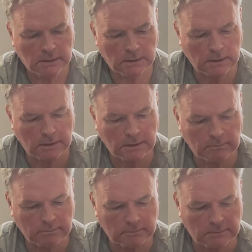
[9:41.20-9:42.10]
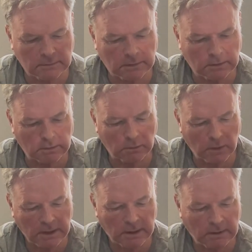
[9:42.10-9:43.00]
The
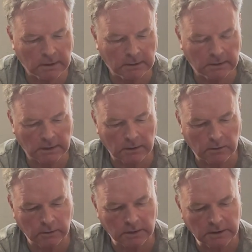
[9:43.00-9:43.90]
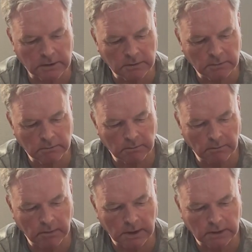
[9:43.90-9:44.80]
way that he cut these
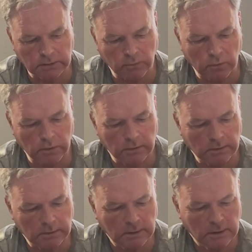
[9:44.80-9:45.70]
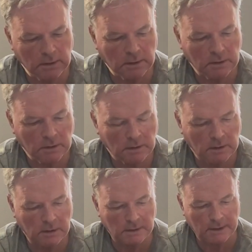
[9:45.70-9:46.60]
planks of wood
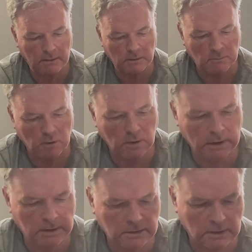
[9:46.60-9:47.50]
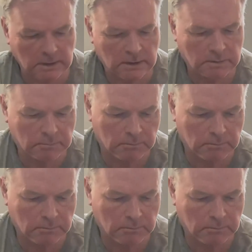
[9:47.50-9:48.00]
and dowelled them all into these